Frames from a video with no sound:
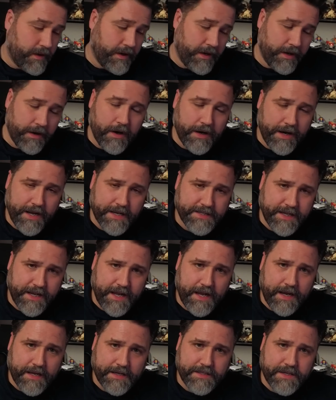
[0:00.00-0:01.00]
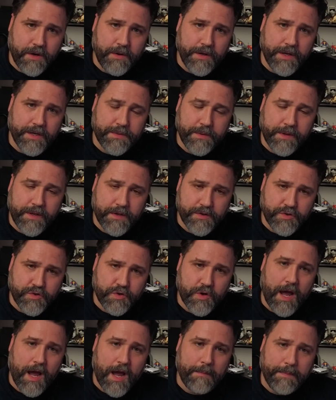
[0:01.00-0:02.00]
in our case, again, Axonious, we can
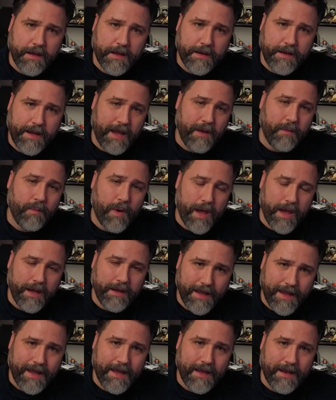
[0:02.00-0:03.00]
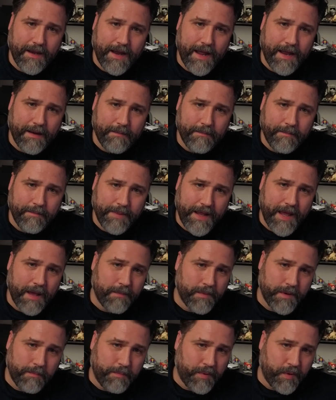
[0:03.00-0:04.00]
drop a gateway in and be
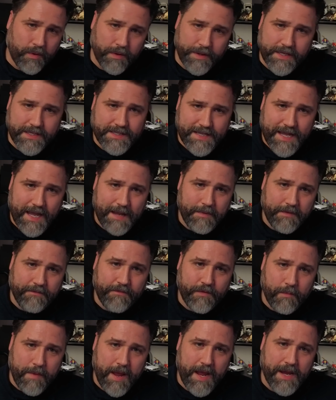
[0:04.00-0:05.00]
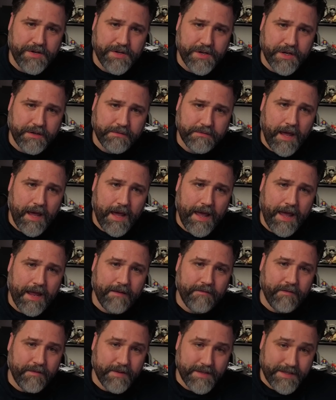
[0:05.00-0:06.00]
able to pull the same information
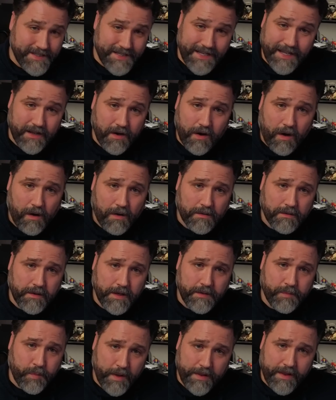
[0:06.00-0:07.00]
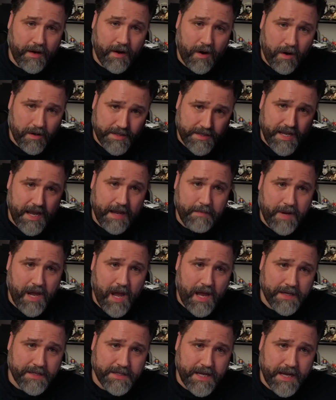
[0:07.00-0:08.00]
and see it all within our same
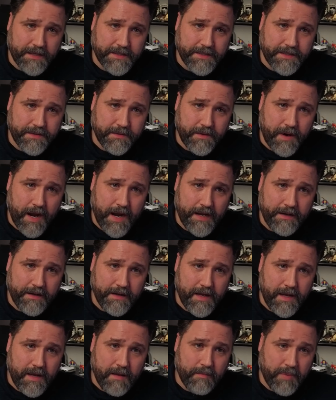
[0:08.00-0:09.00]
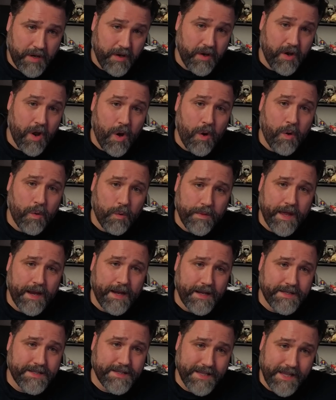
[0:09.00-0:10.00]
context, right? But know that
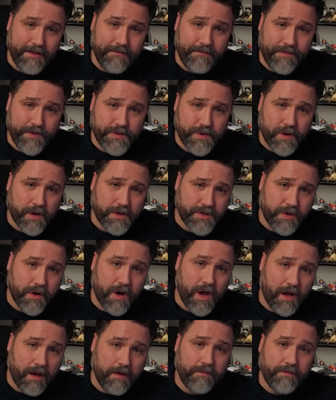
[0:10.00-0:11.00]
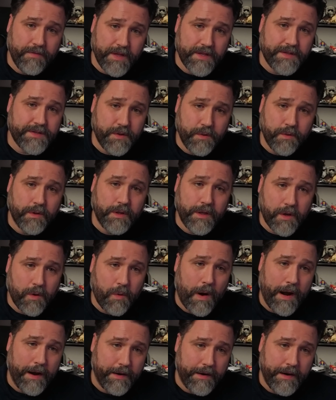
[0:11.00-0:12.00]
it's the infrastructure of this newly
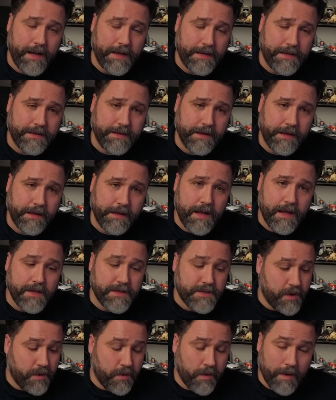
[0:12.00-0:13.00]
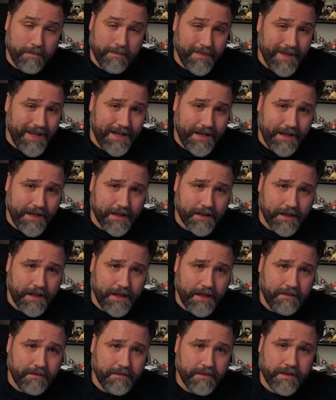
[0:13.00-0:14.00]
acquired entity. So
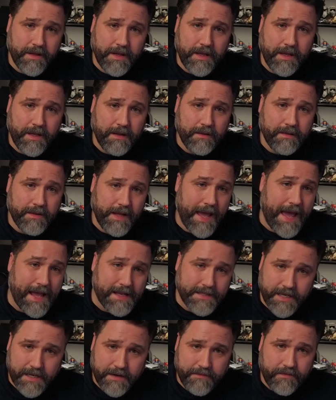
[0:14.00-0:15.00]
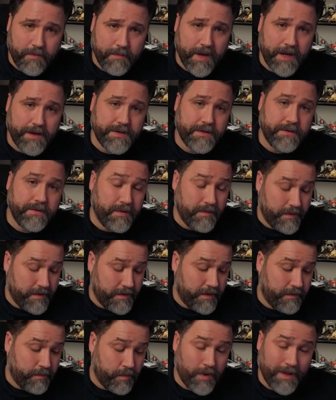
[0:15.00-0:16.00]
immediately the asset information,
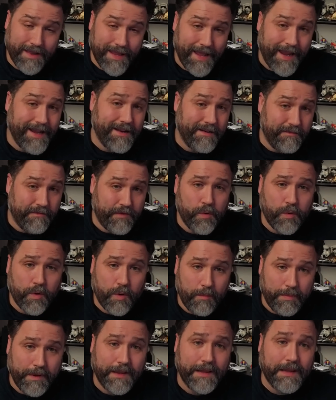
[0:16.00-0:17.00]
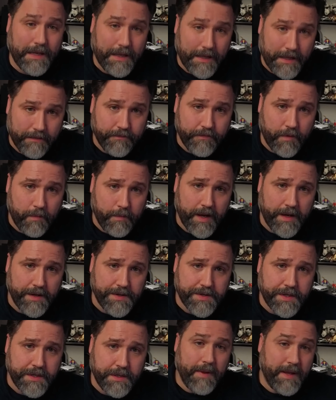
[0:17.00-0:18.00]
the related vulnerability
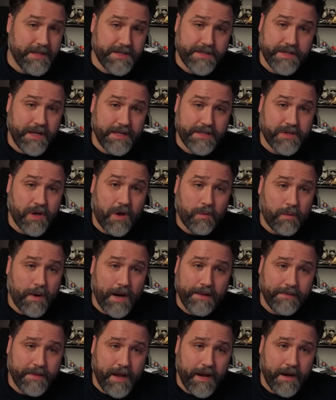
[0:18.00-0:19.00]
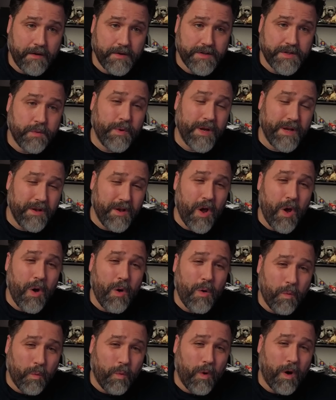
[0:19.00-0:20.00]
information it's all right there. So we
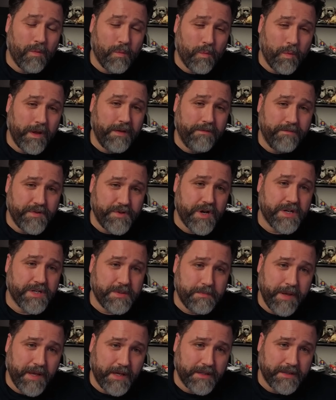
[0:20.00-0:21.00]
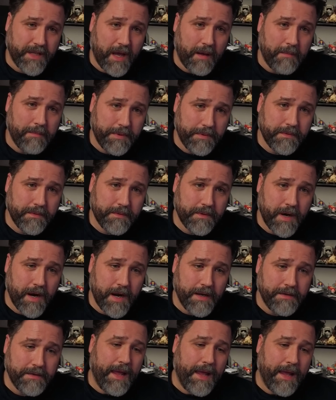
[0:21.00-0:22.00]
know what we've just picked up.
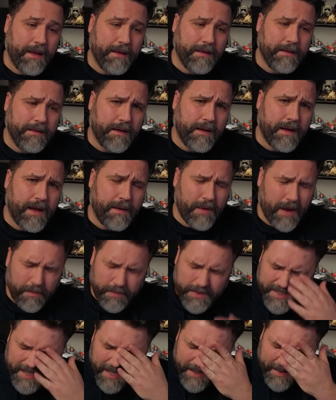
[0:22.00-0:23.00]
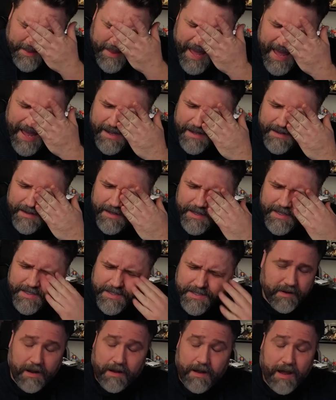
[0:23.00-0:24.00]
Right. And I would say that
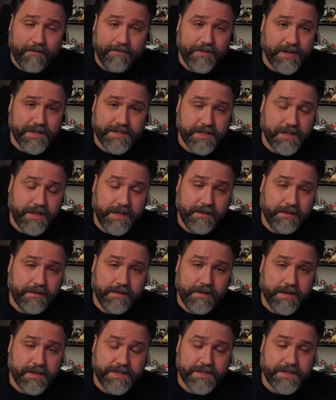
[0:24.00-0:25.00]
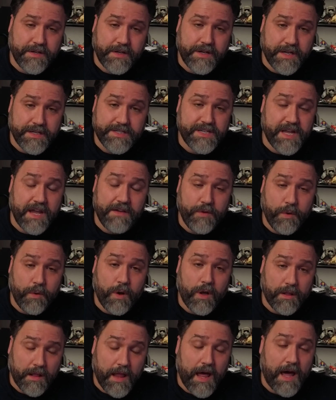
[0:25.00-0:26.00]
is obviously it can save you
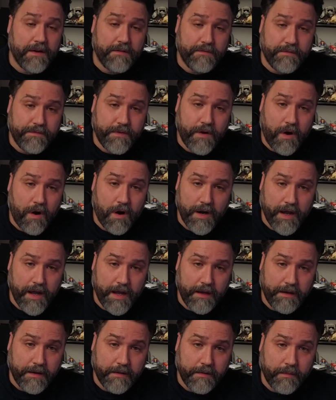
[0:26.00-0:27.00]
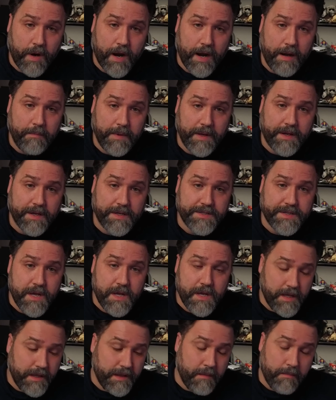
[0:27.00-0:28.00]
a lot of heartache, right? Because
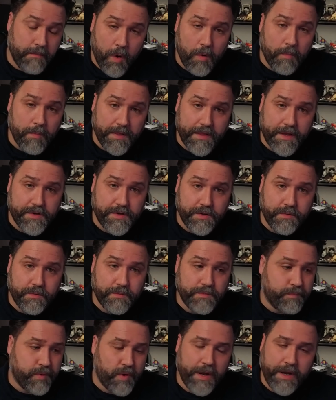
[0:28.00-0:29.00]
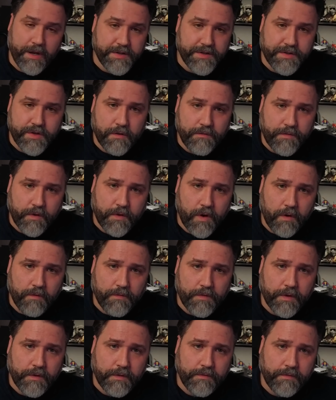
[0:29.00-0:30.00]
the moment that you bring a server
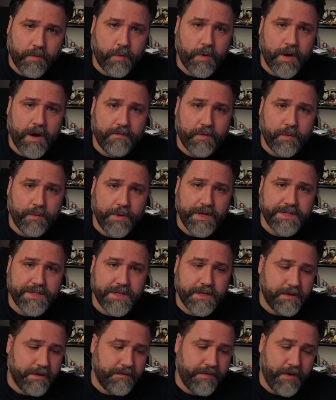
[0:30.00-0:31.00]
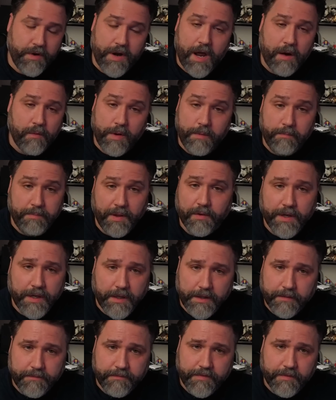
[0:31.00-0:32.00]
over for whatever reason, if you're not
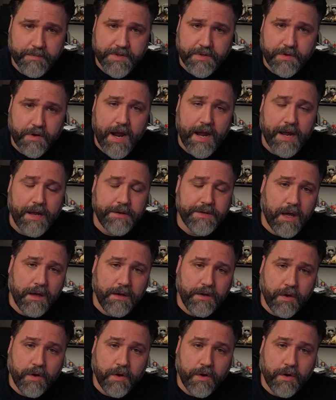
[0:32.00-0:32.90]
rebuilding them from scratch, you're